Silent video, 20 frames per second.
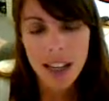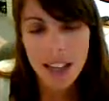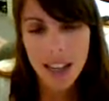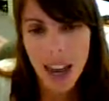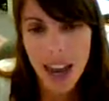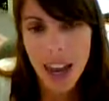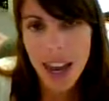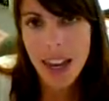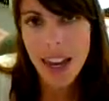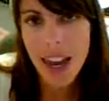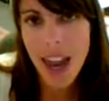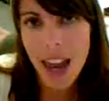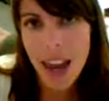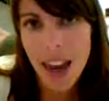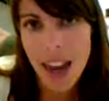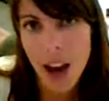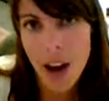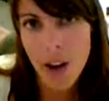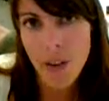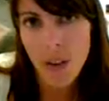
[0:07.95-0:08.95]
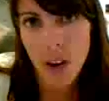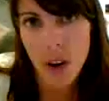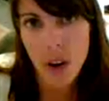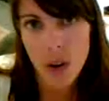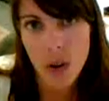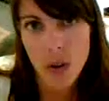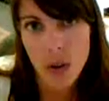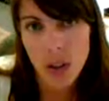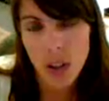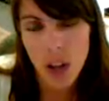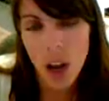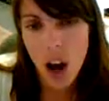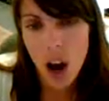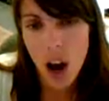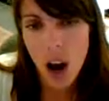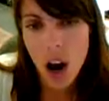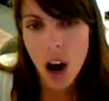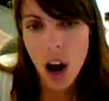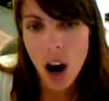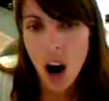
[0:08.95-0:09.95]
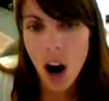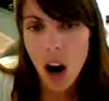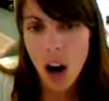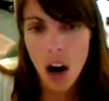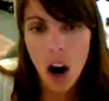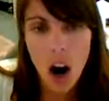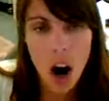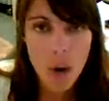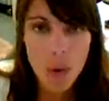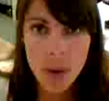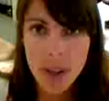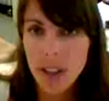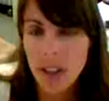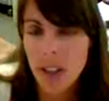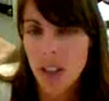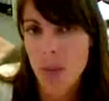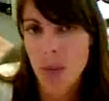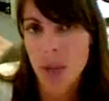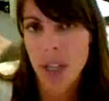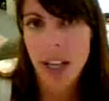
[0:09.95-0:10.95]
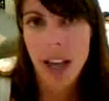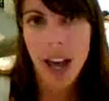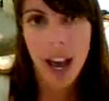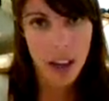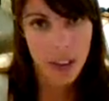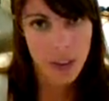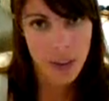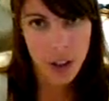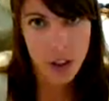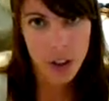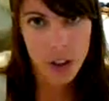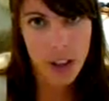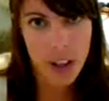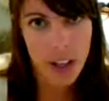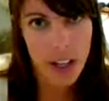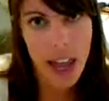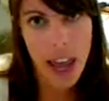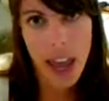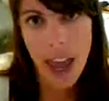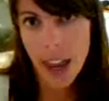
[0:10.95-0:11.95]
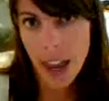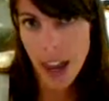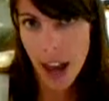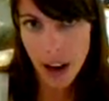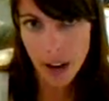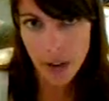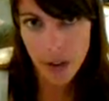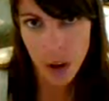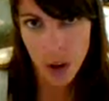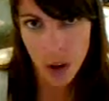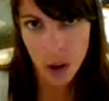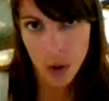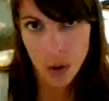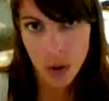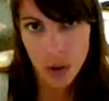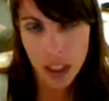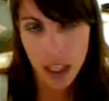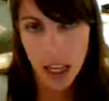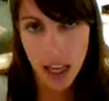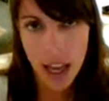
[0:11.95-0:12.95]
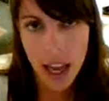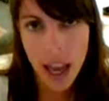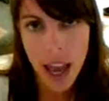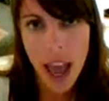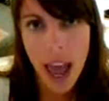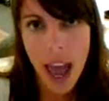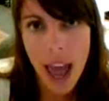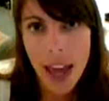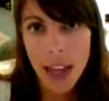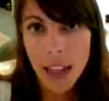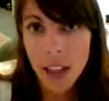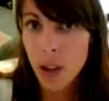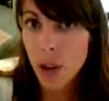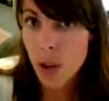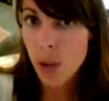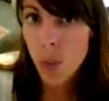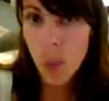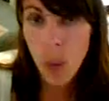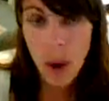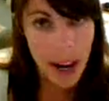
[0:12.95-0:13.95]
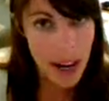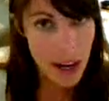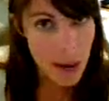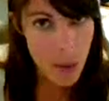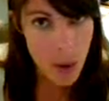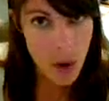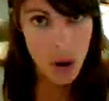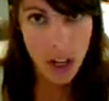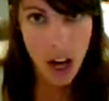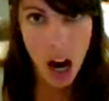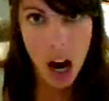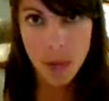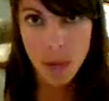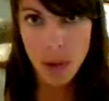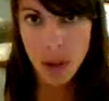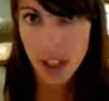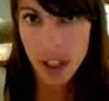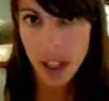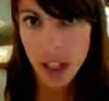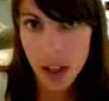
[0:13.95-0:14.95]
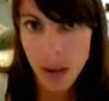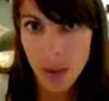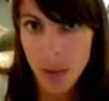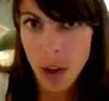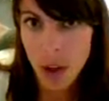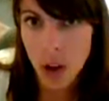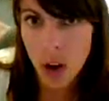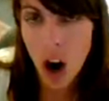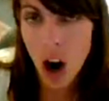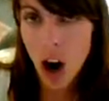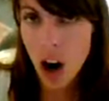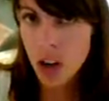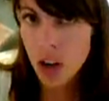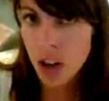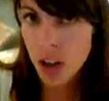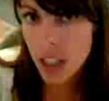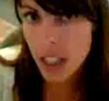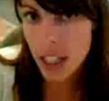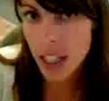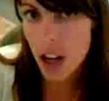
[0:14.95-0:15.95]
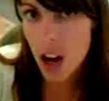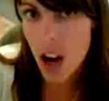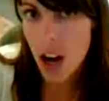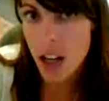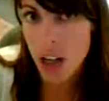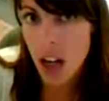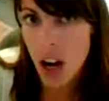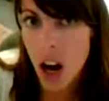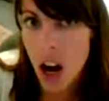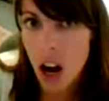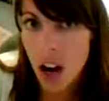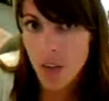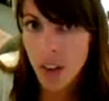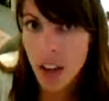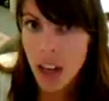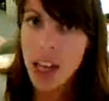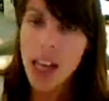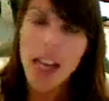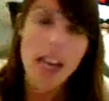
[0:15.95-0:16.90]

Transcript: KAFOs are always going to be heavier than AFOs, and they're way more cumbersome, they're harder to get on and off.